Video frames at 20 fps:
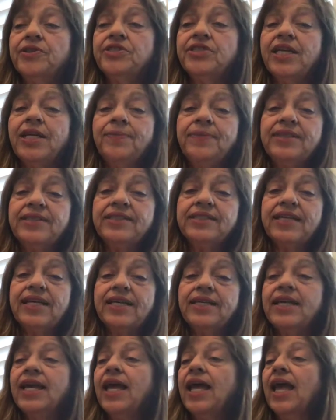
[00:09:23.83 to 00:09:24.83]
Jamie
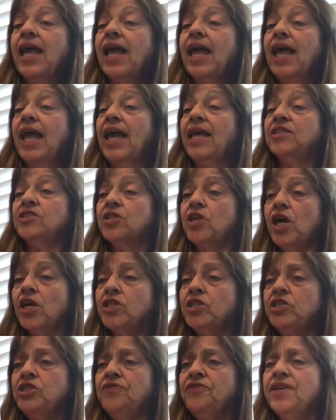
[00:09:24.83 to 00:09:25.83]
said, "As
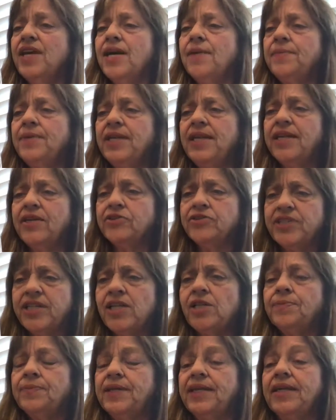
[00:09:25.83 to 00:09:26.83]
long as you've got me here,
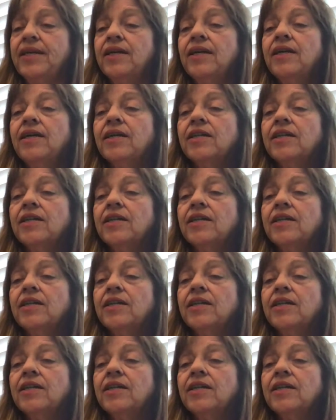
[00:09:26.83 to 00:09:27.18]
tell me."